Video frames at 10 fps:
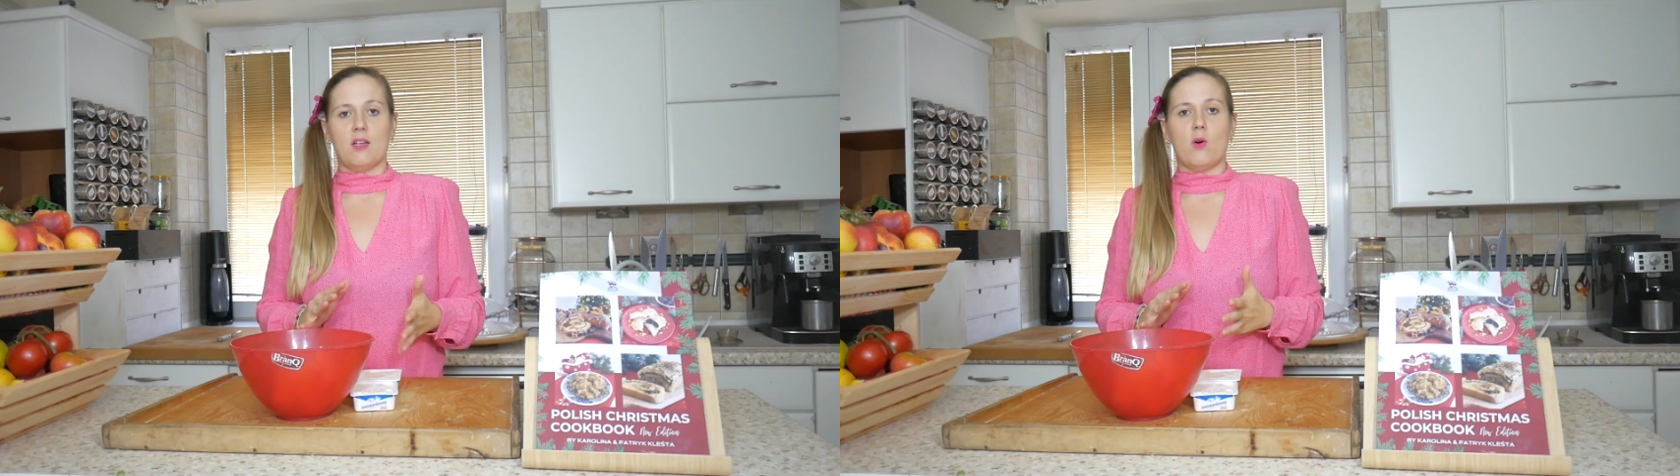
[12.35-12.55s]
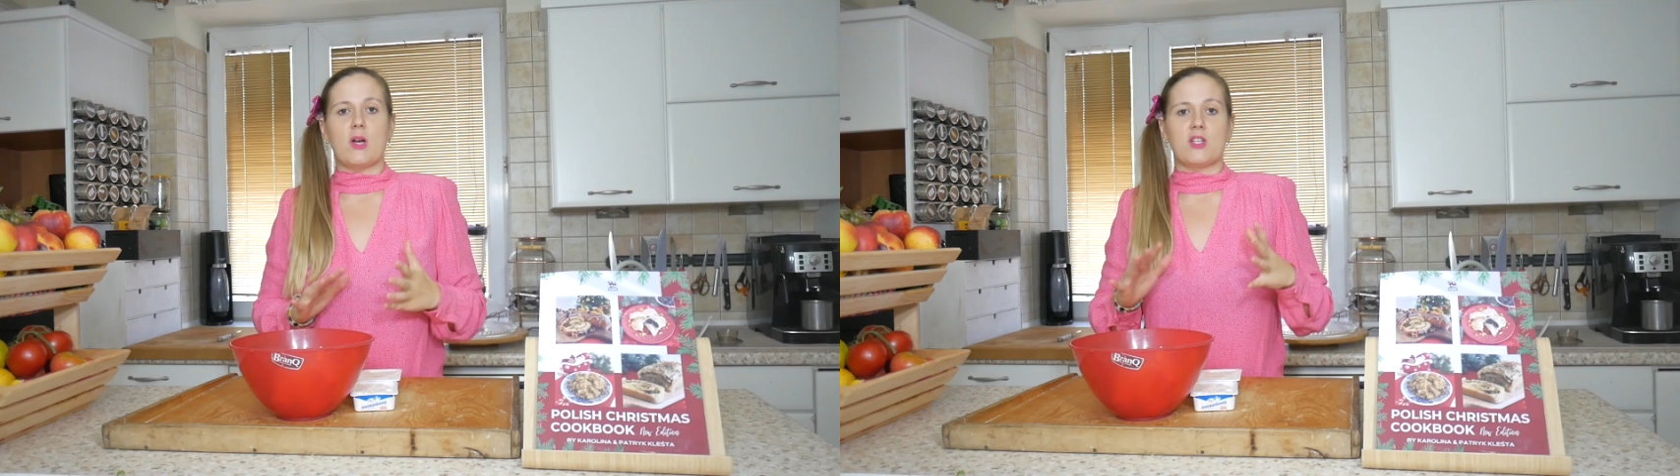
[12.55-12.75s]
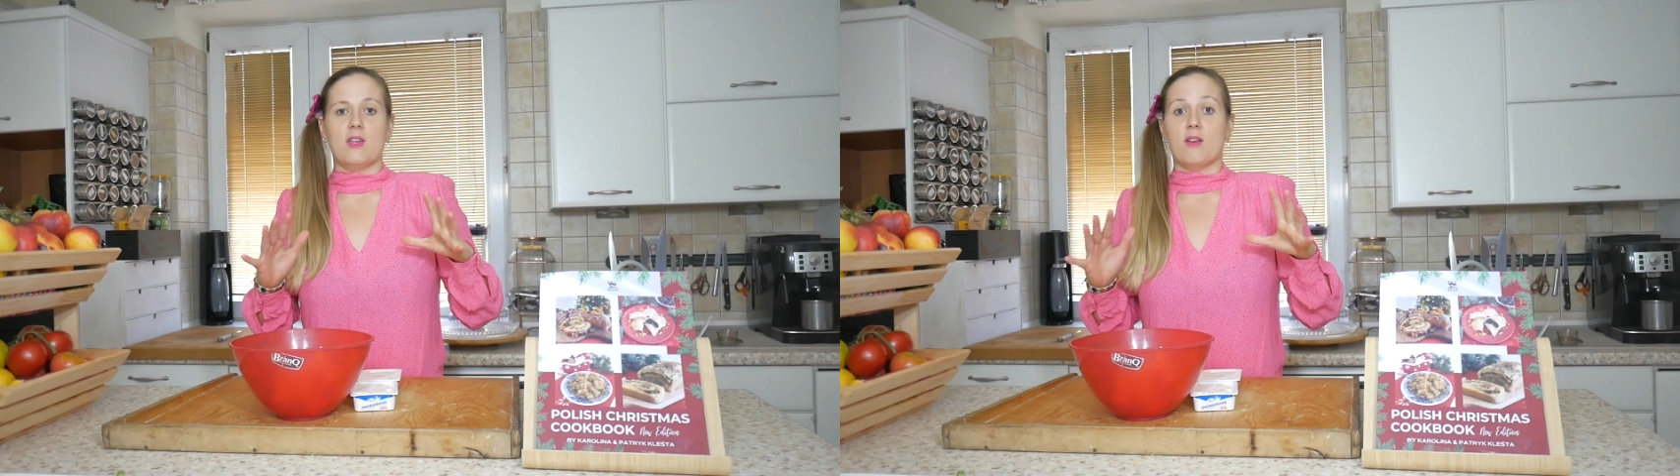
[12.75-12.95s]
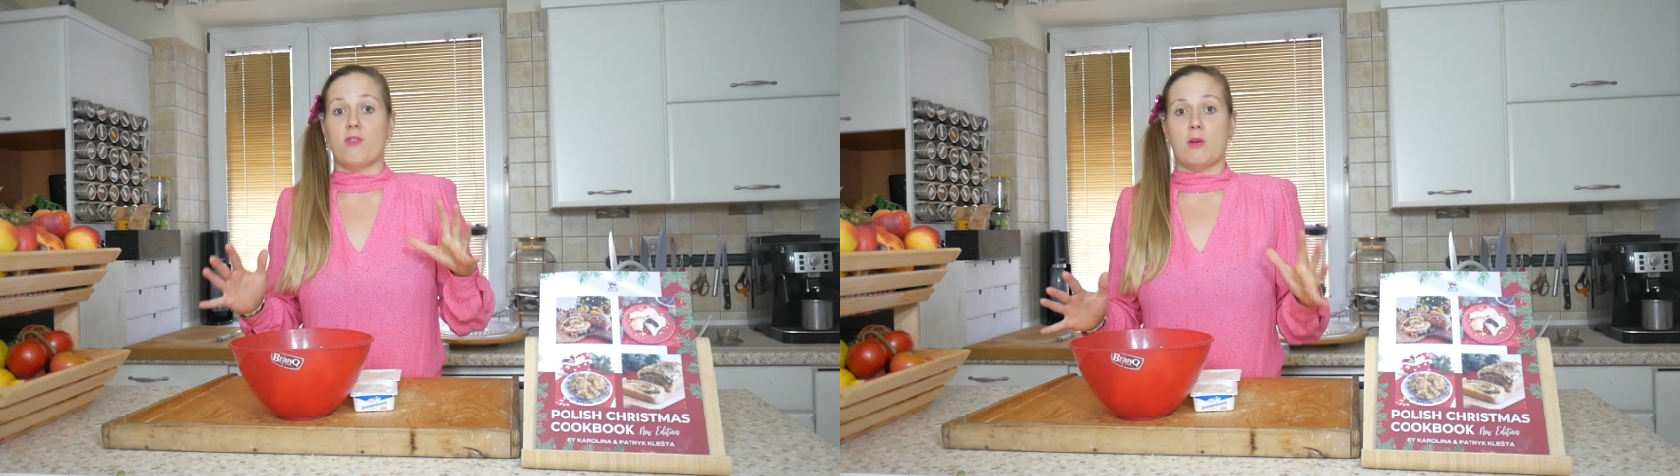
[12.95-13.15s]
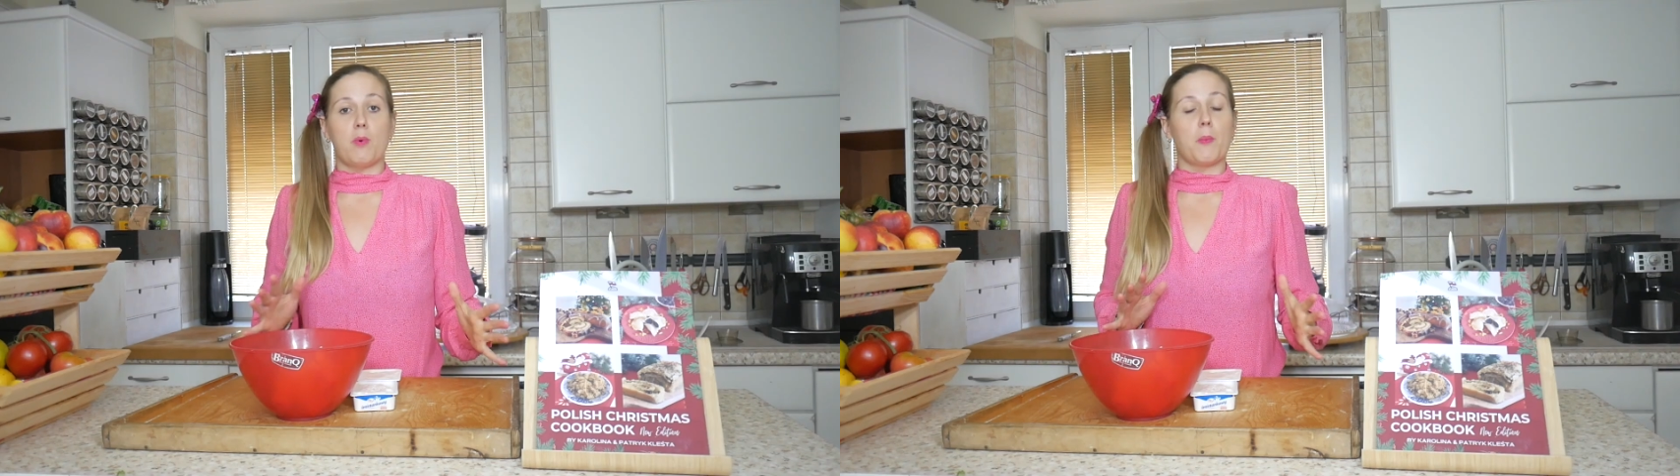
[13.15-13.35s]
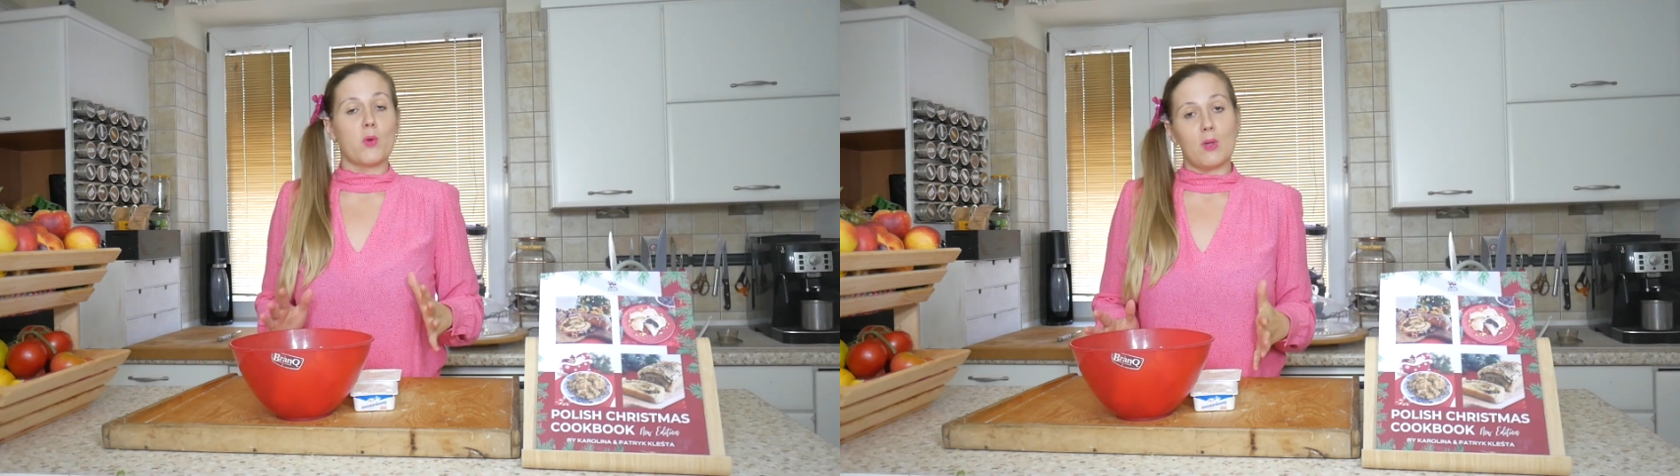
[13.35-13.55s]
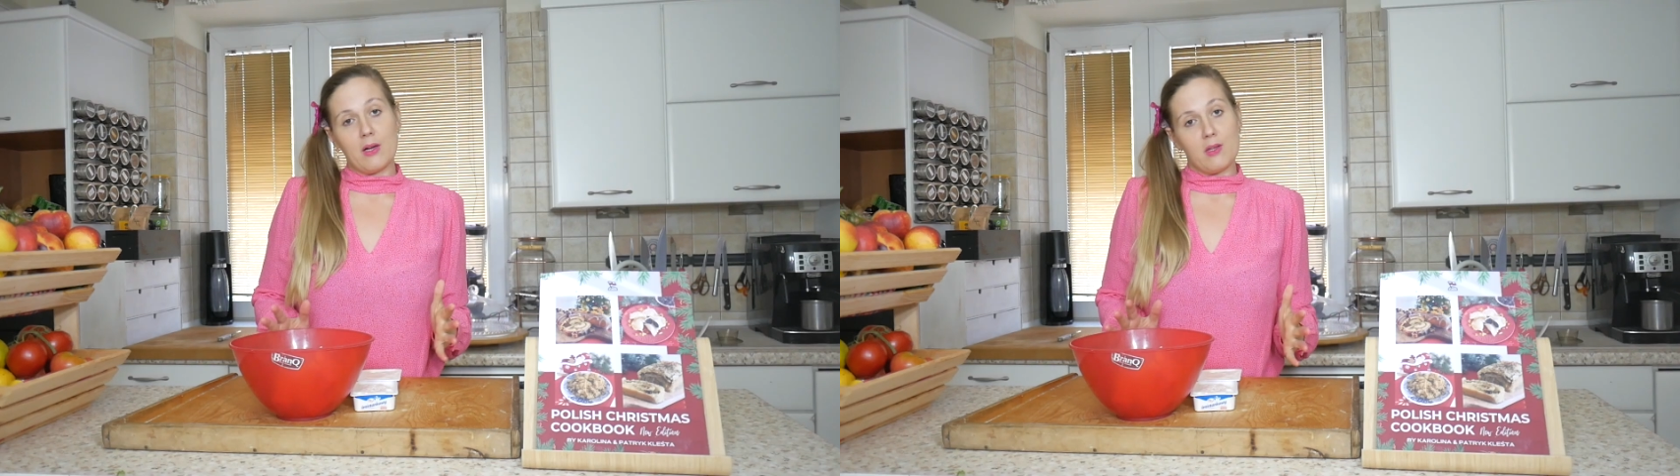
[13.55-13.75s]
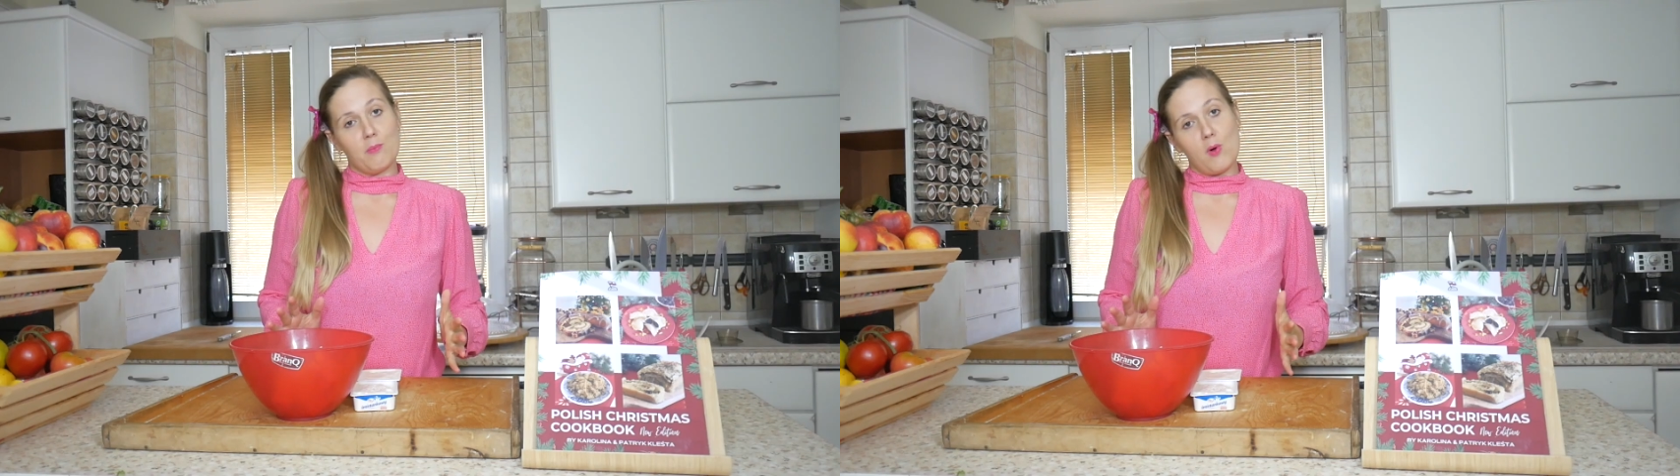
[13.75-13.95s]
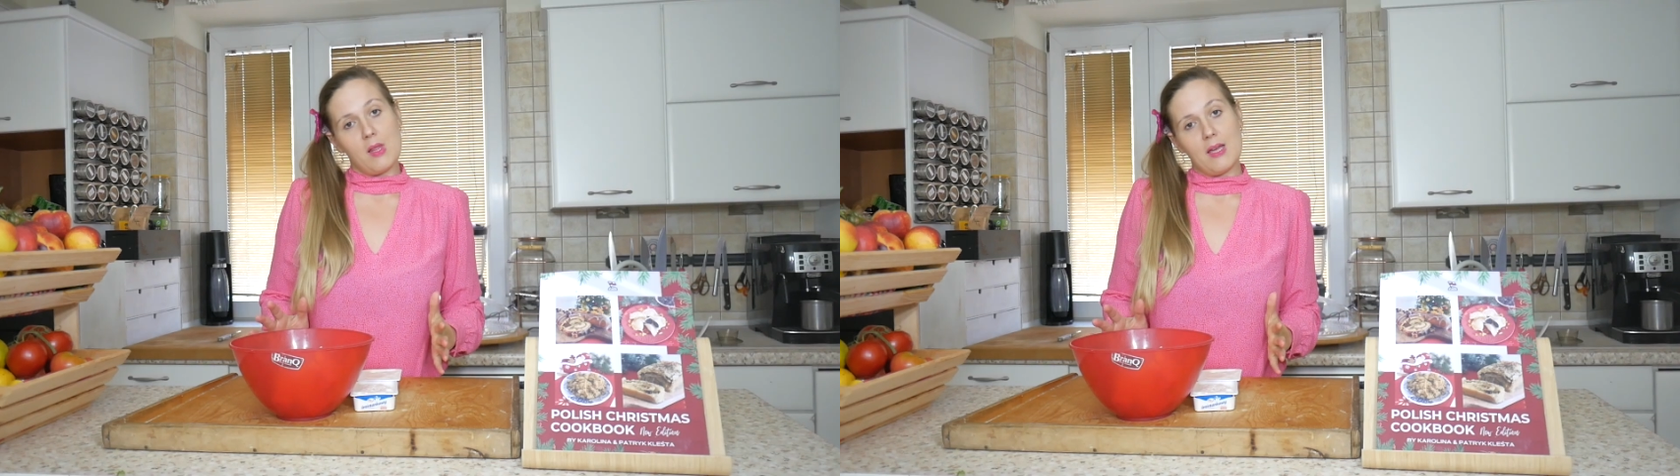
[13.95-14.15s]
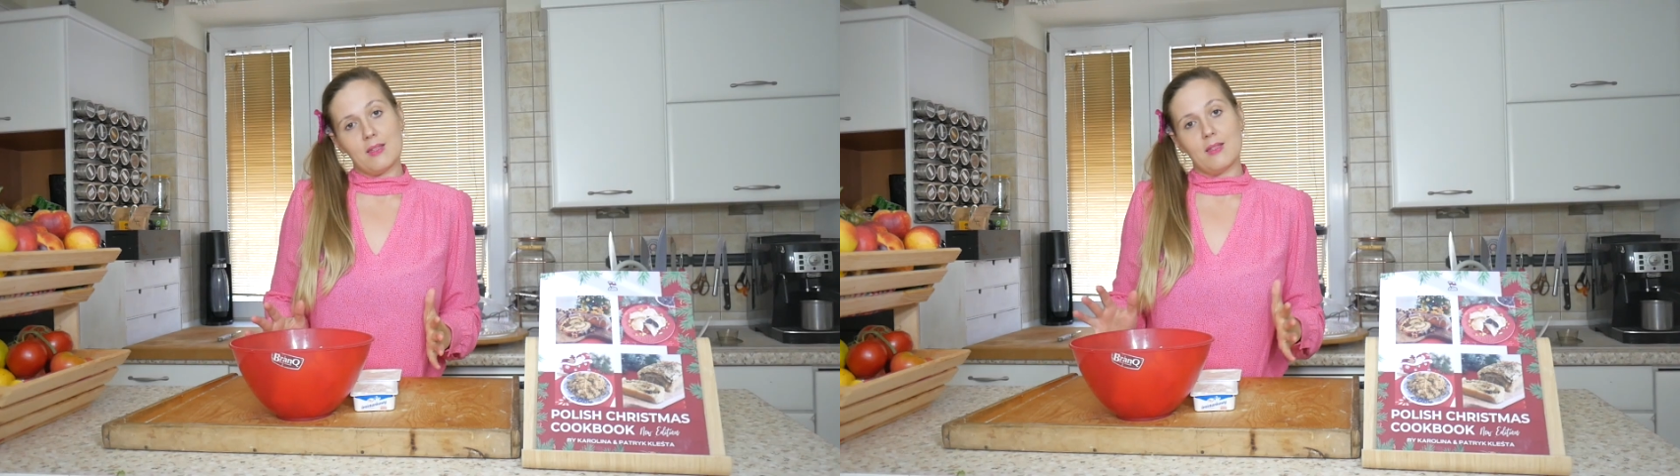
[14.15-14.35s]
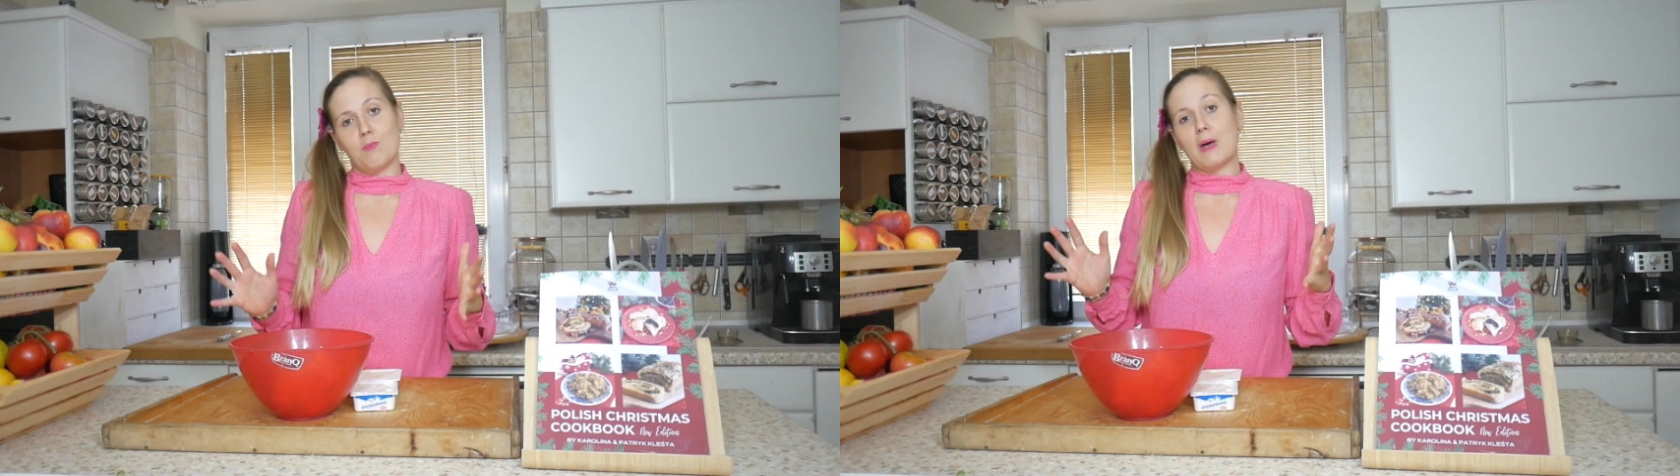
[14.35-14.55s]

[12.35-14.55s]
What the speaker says: kołaczki are very popular in Poland,